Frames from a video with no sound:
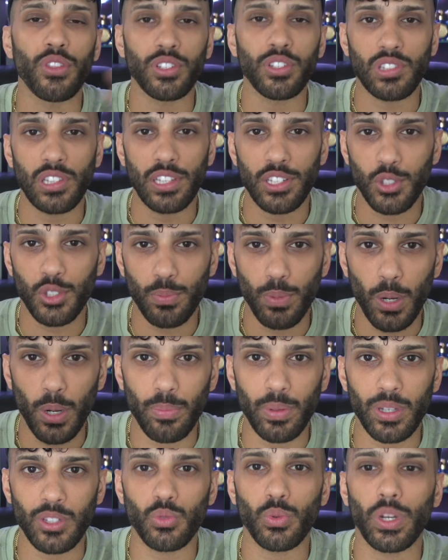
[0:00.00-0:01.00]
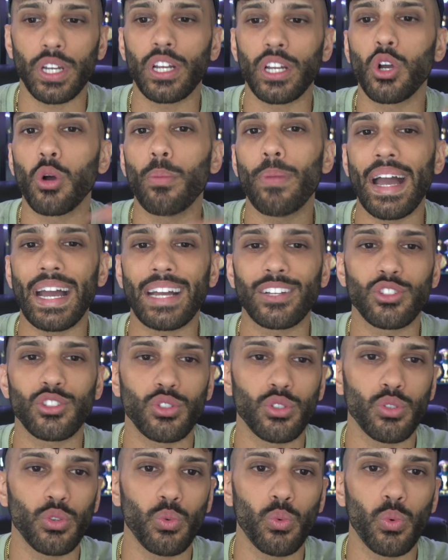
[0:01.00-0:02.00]
this list's purpose, we're going to go back
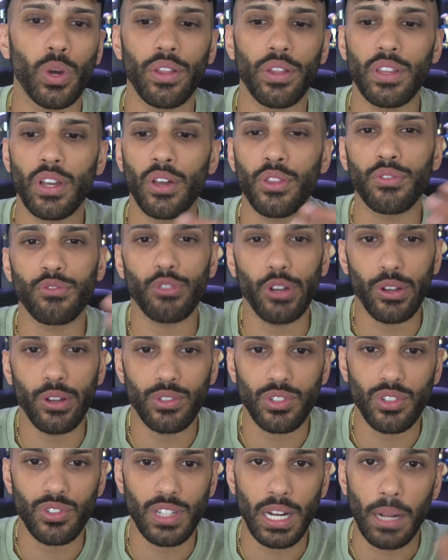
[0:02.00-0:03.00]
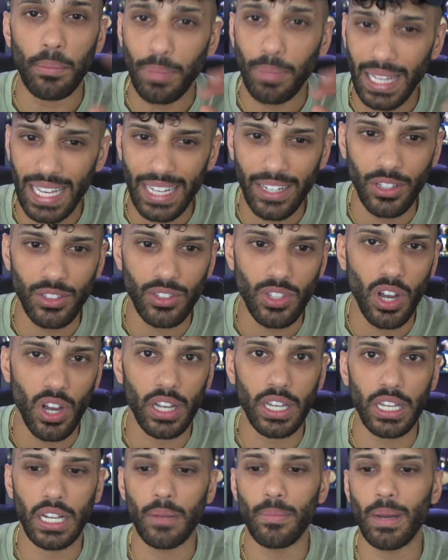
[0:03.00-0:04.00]
to one of the other fragrances that I planned on talking